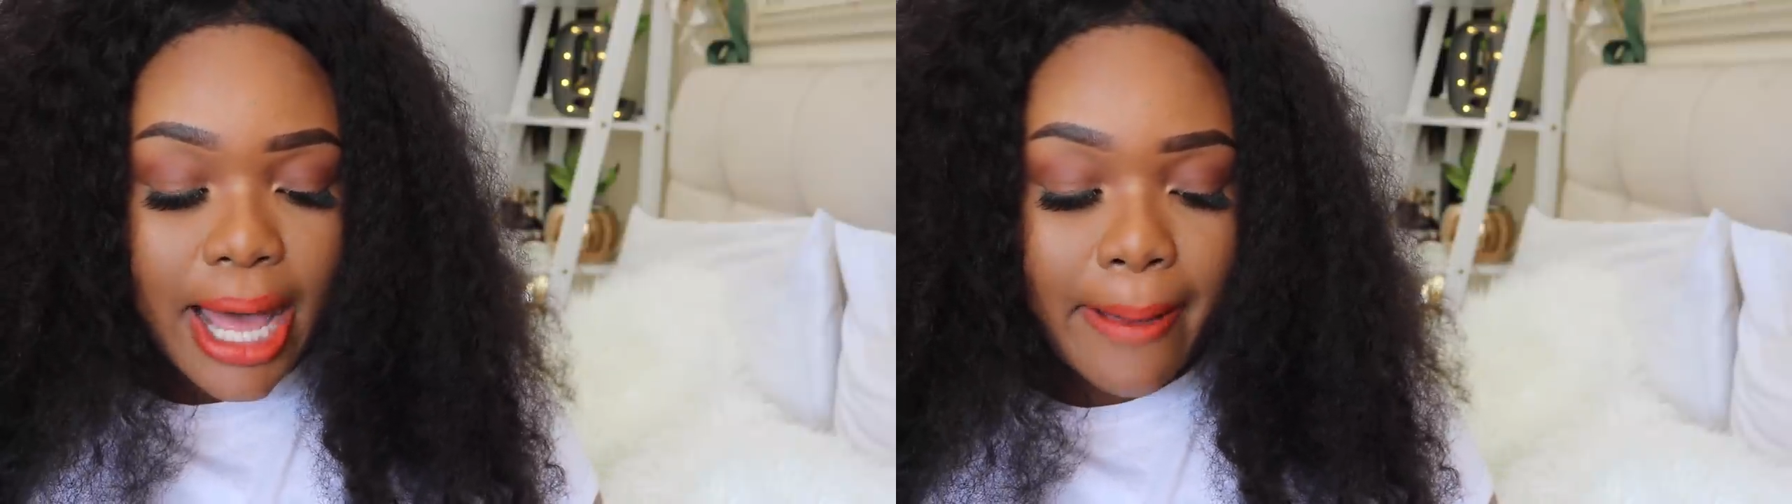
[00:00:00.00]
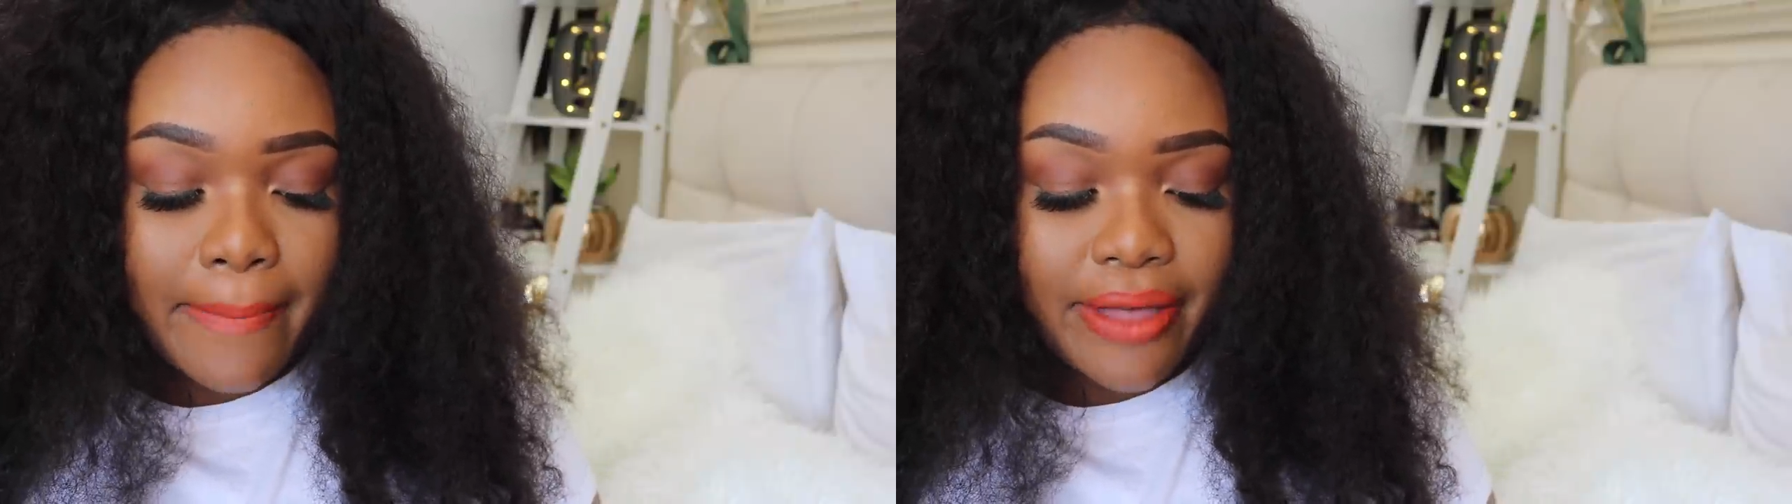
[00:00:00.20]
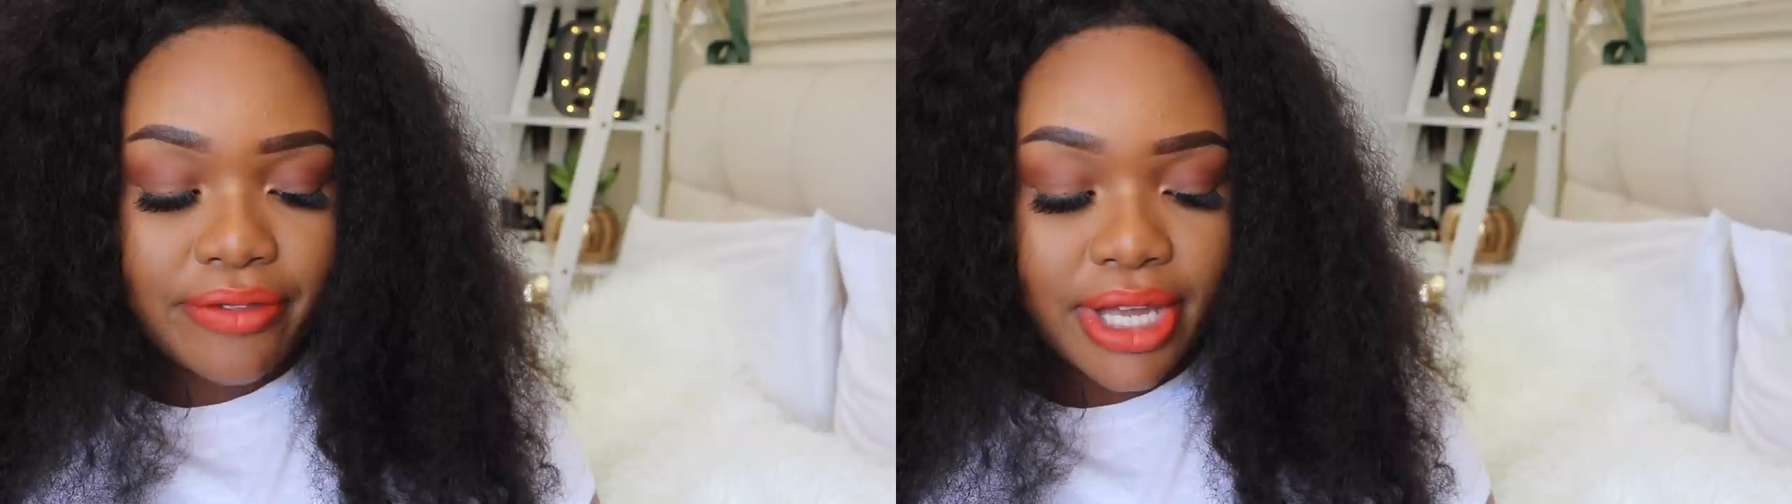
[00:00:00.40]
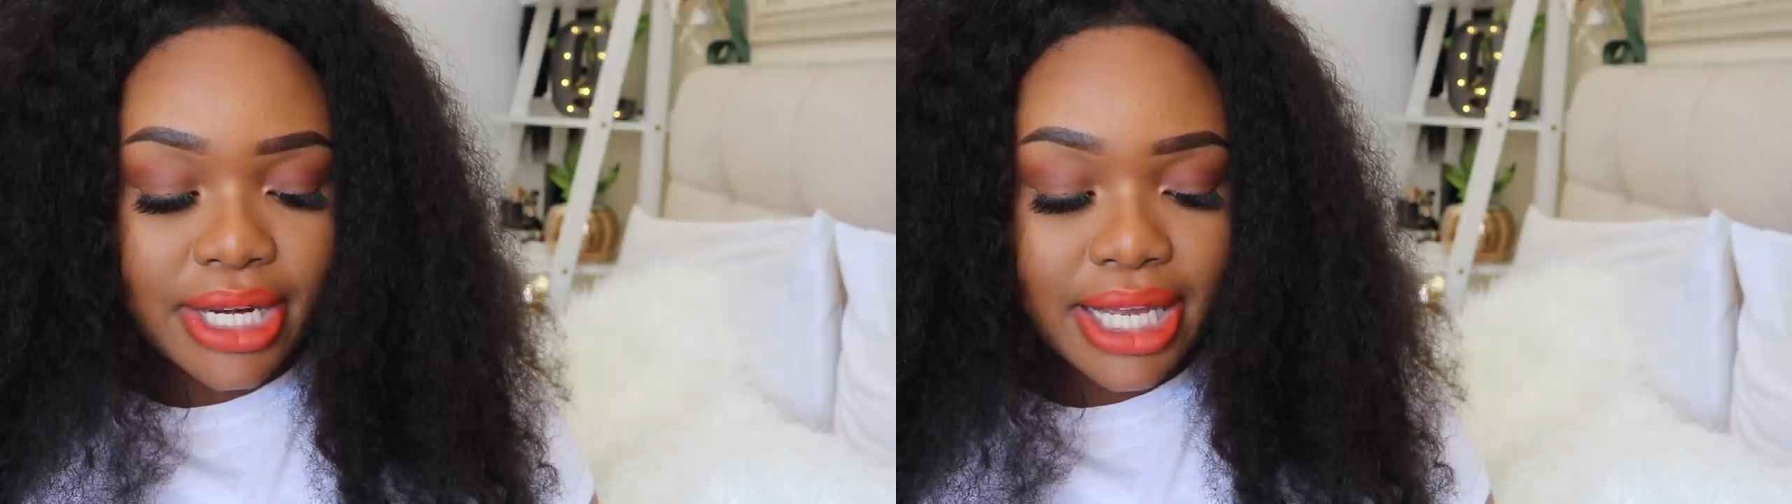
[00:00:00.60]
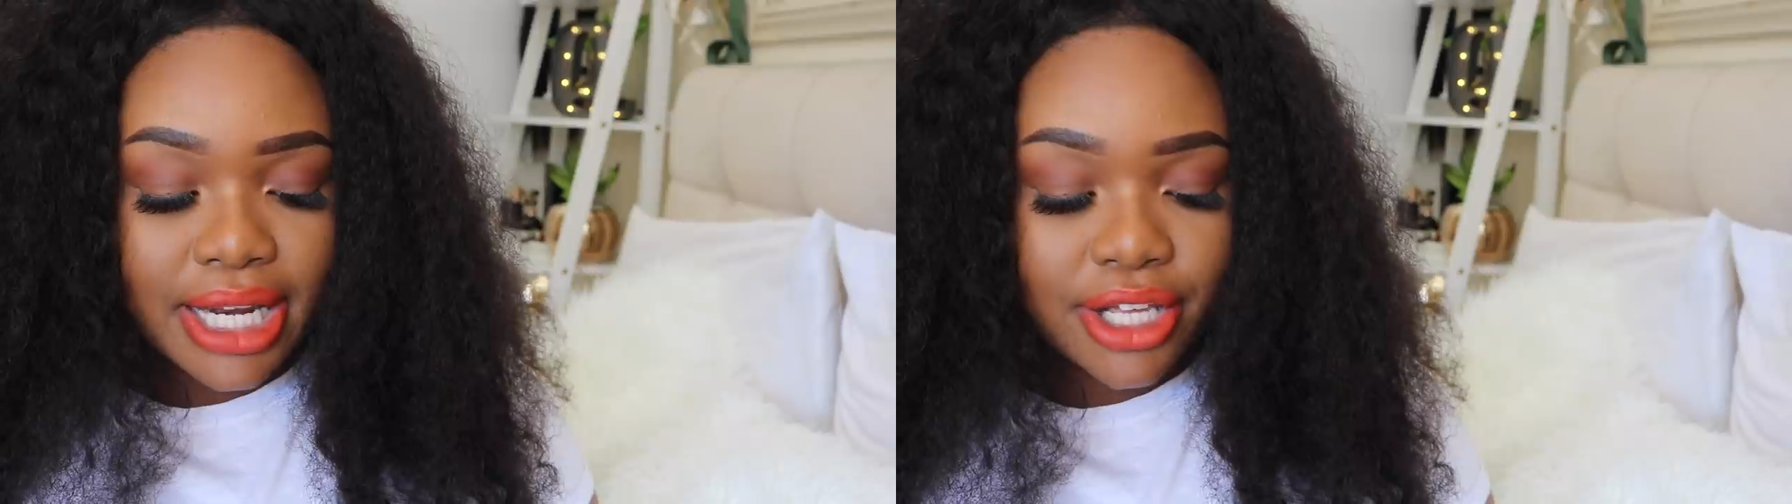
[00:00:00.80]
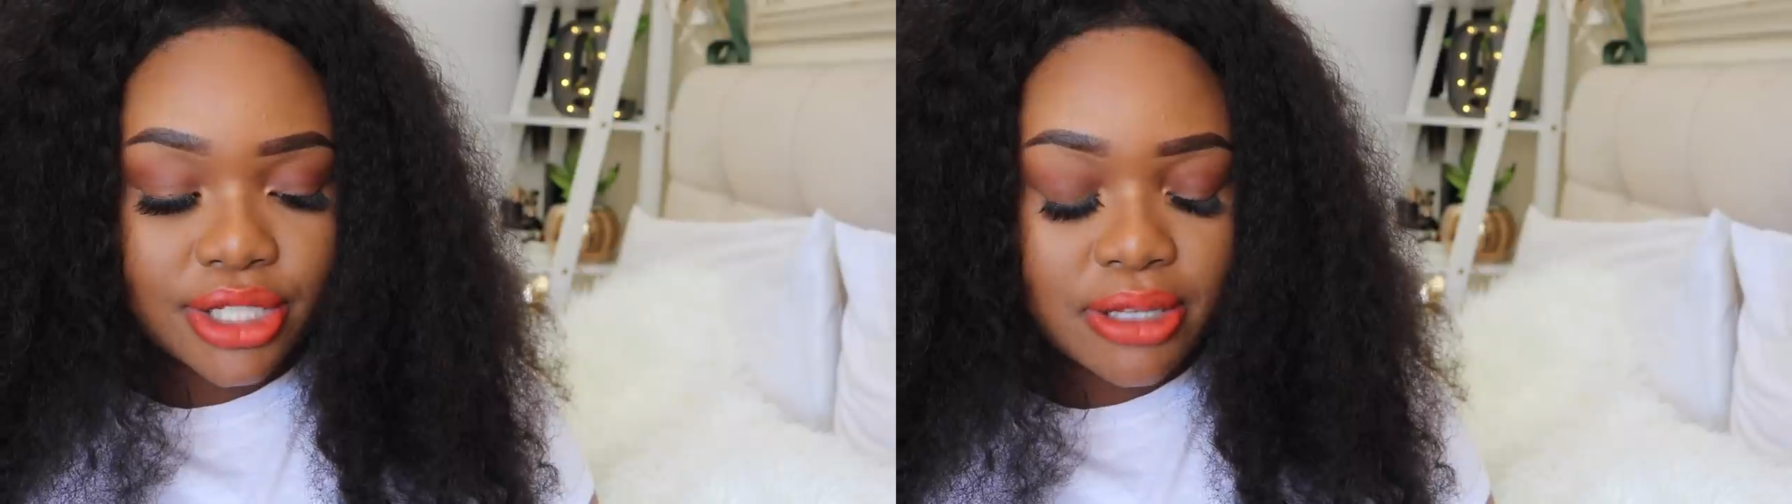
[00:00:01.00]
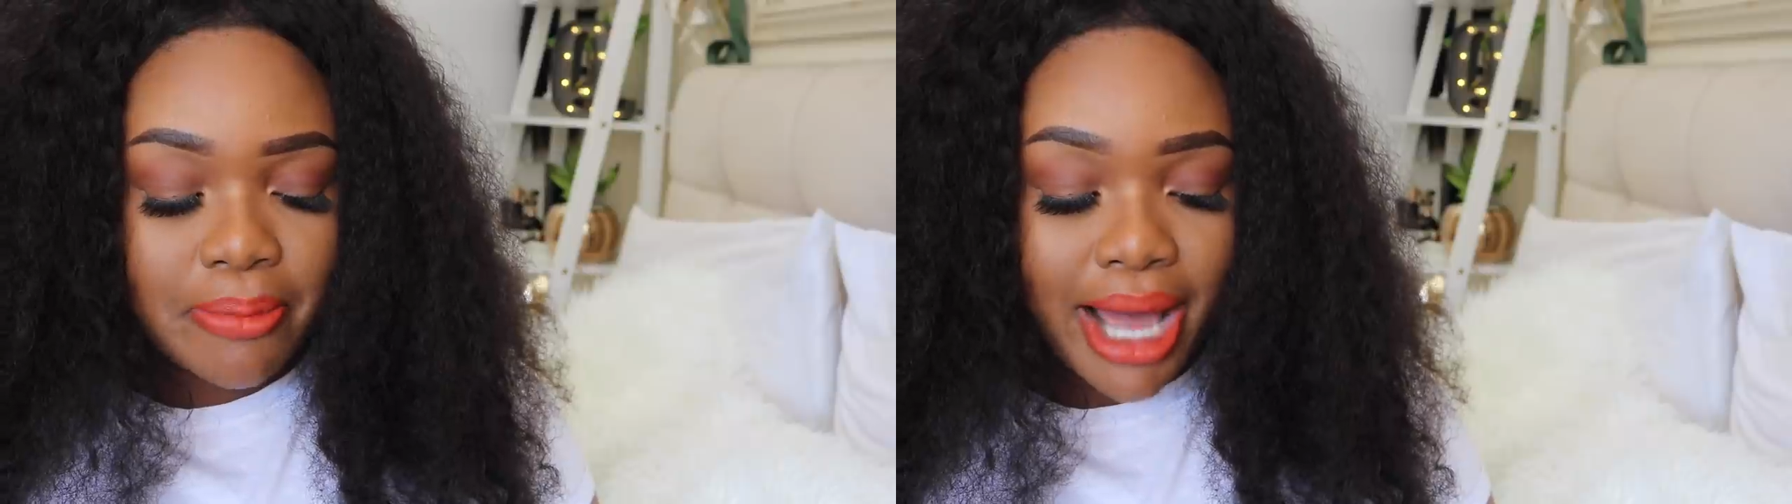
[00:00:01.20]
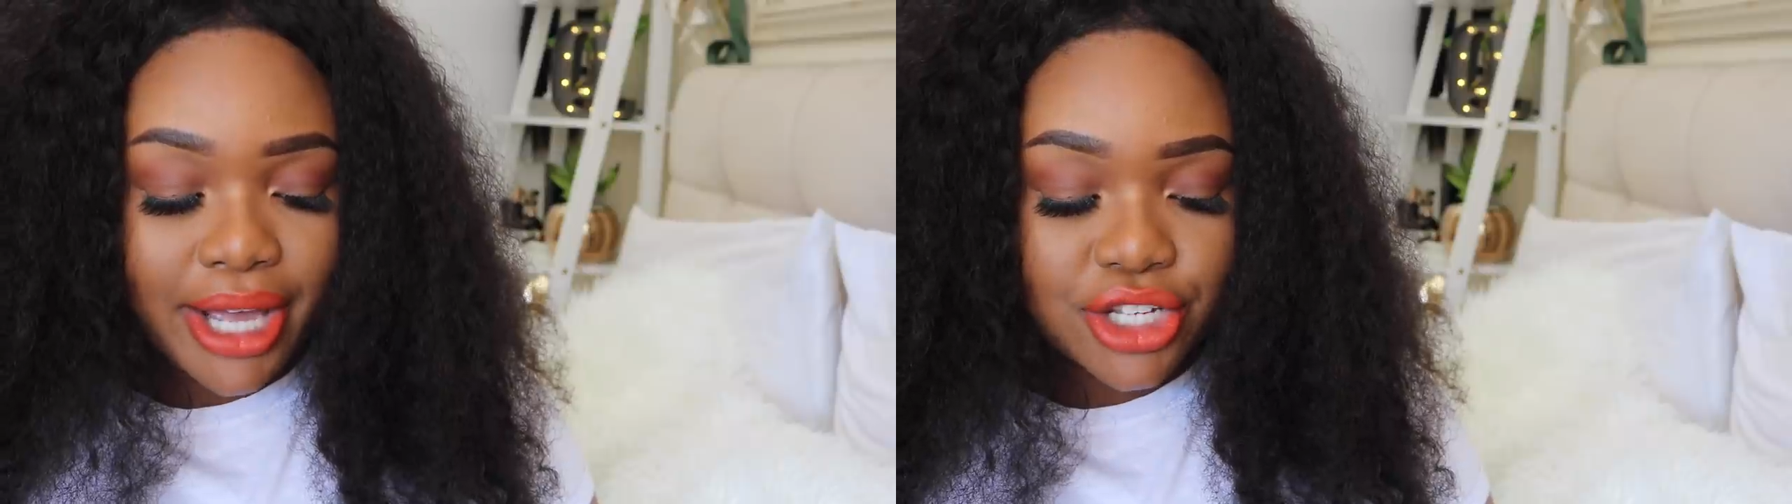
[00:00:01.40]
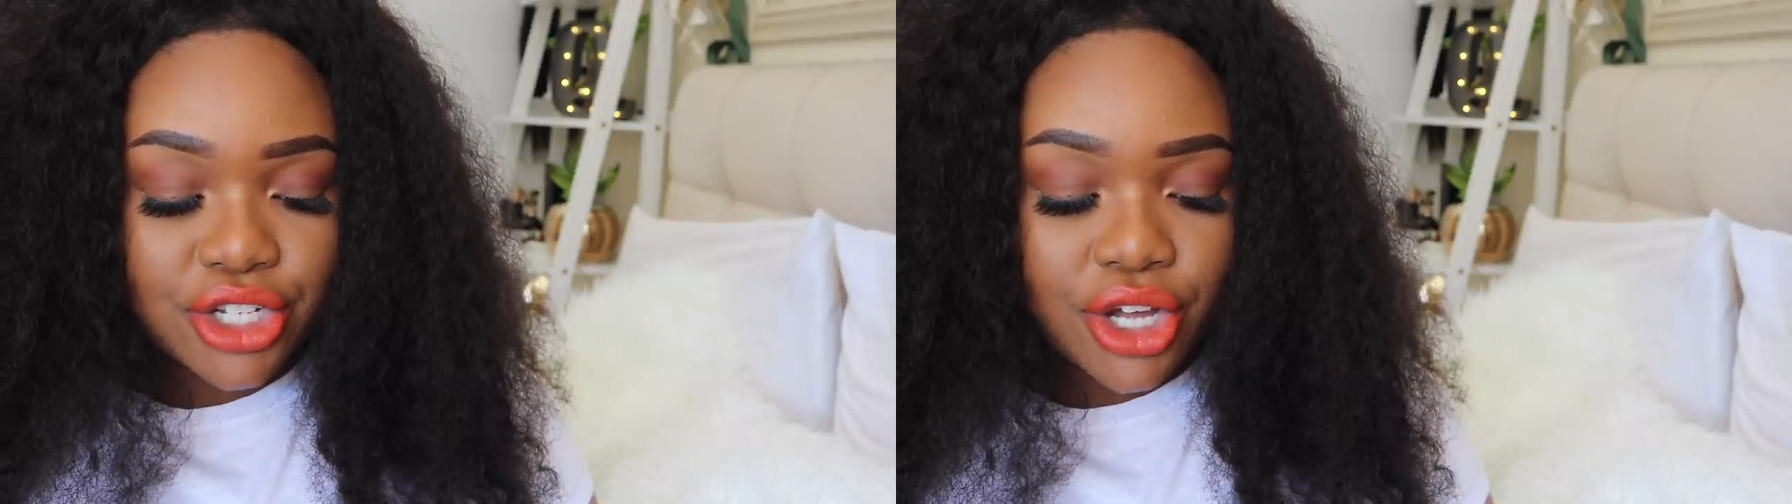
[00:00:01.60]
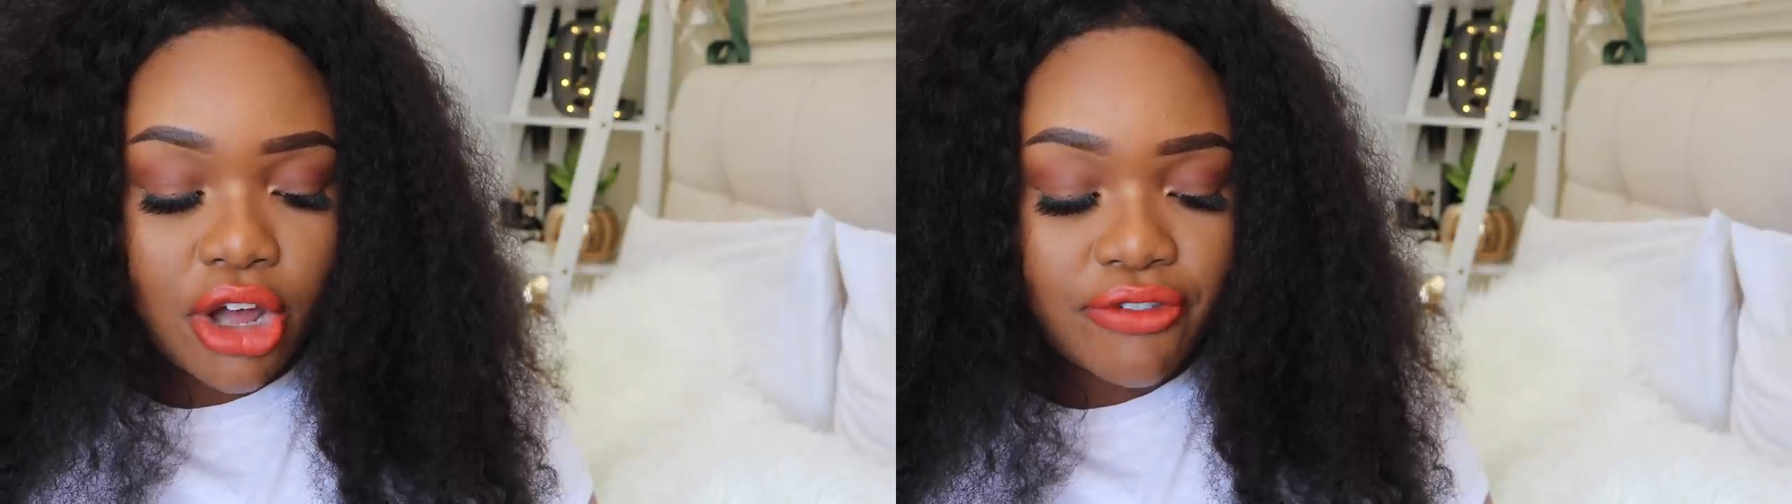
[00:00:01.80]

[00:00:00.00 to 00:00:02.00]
And then getting into the packaging